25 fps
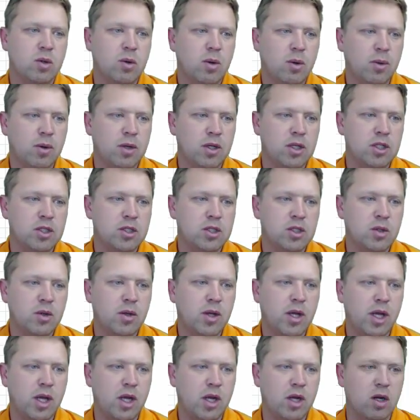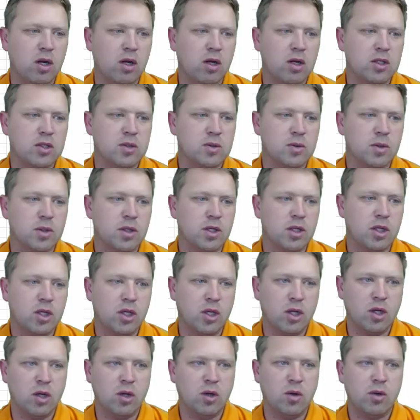So what we're going to do here is we're
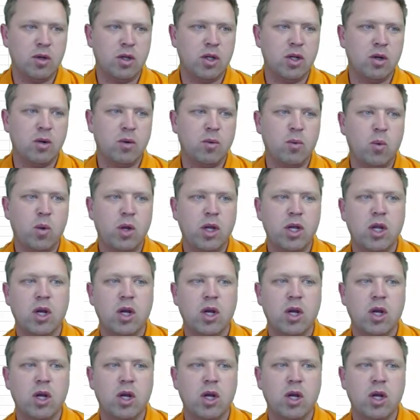going to go, you know,